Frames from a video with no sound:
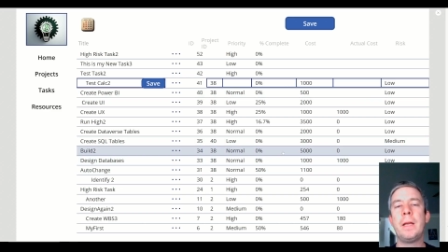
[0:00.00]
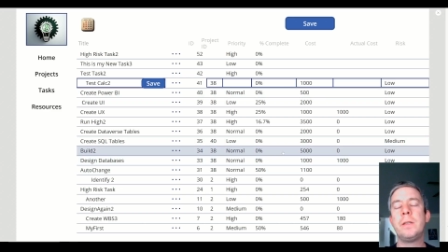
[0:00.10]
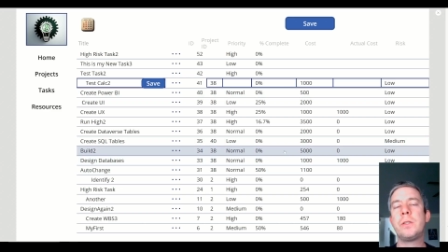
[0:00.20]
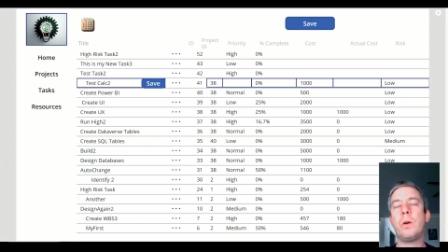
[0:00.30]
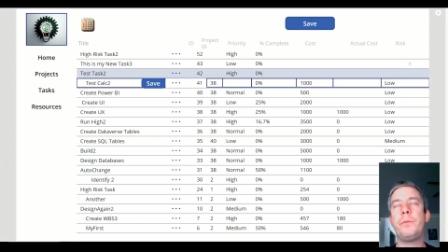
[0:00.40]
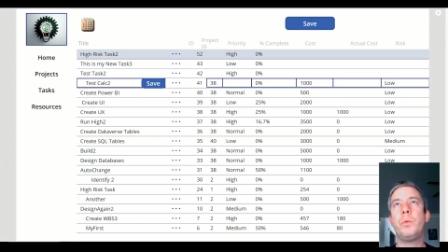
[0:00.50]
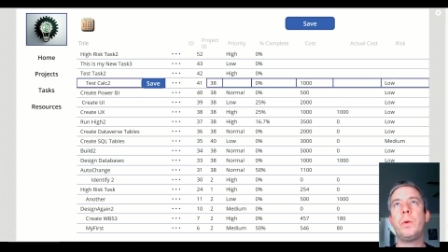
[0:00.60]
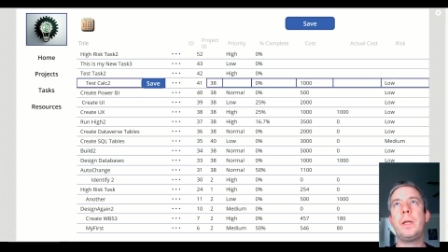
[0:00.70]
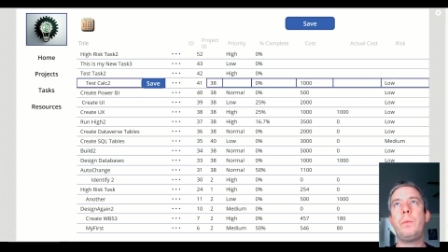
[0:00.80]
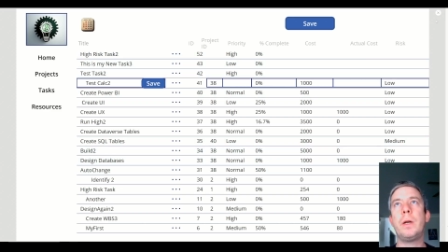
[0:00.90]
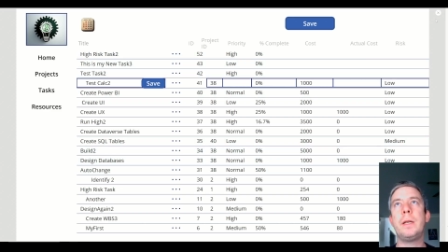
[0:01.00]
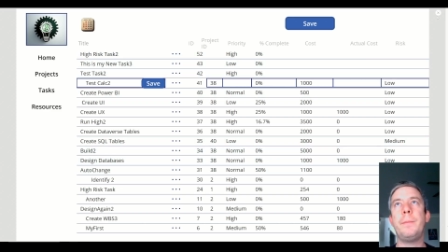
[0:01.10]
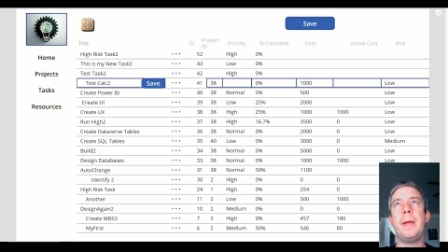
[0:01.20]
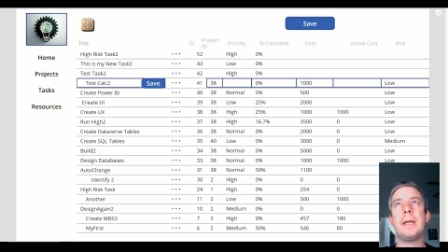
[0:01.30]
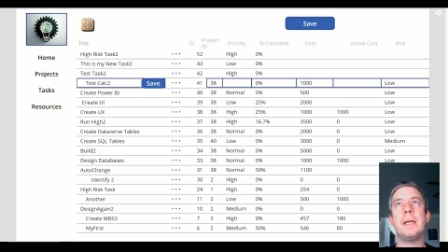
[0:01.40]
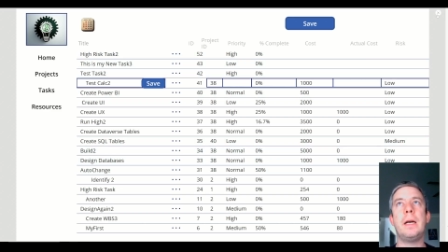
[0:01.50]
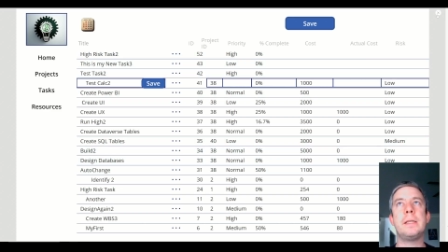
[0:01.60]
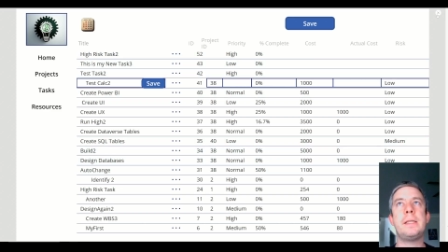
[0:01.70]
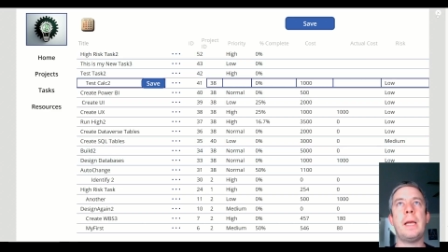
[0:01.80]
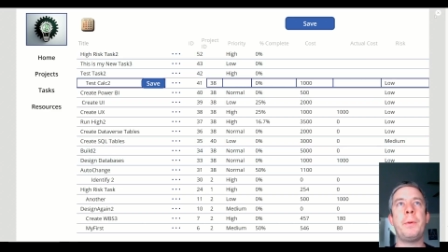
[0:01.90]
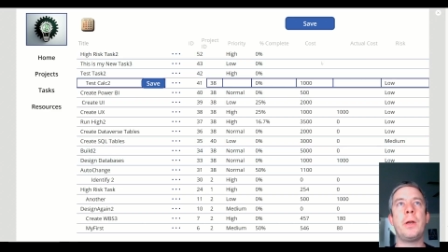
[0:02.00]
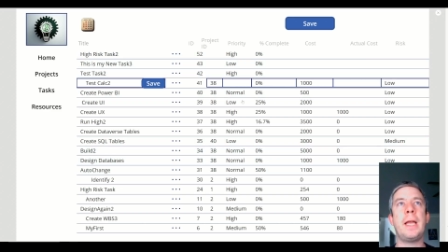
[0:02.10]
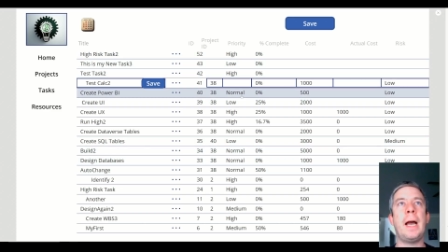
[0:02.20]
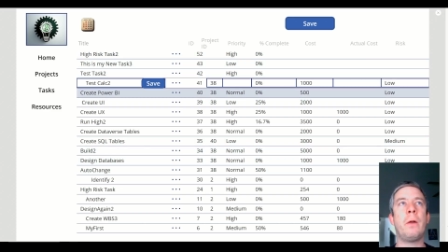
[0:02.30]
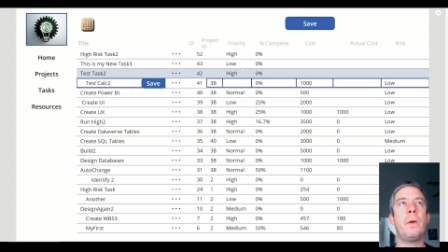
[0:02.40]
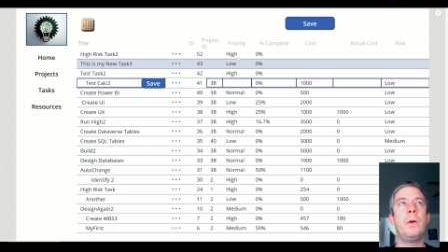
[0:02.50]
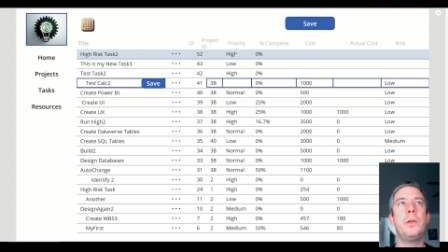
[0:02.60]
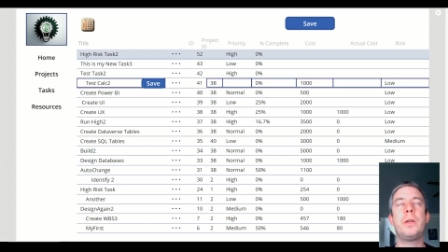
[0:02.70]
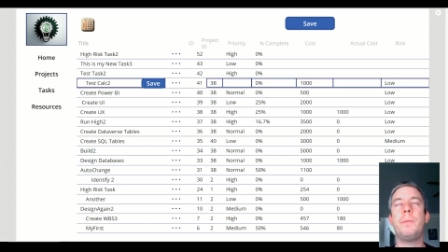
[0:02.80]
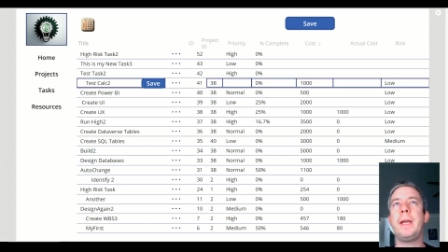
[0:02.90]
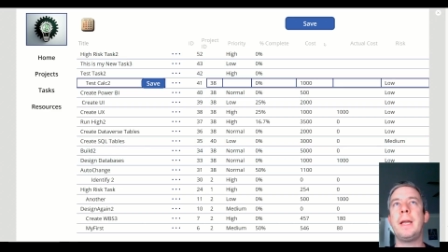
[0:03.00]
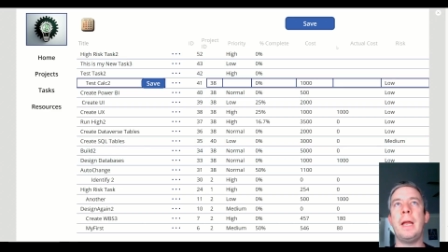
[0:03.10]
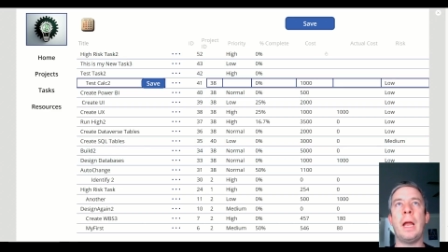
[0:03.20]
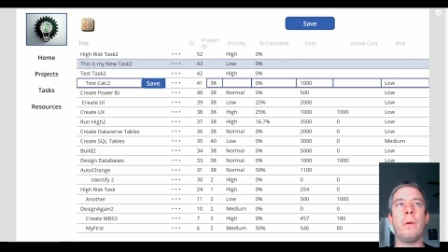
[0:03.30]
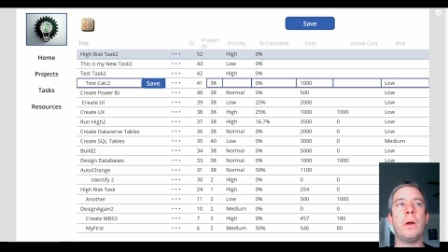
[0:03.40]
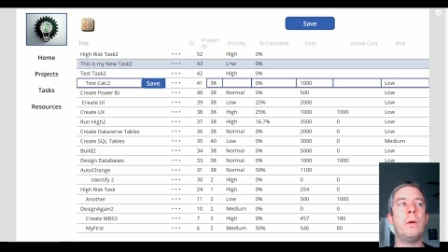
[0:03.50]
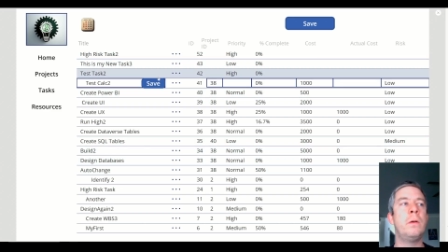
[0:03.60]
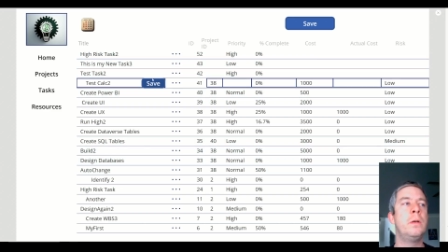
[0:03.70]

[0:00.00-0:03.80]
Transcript: So if you really wanted to make a, a, separate gallery or you could make an arrow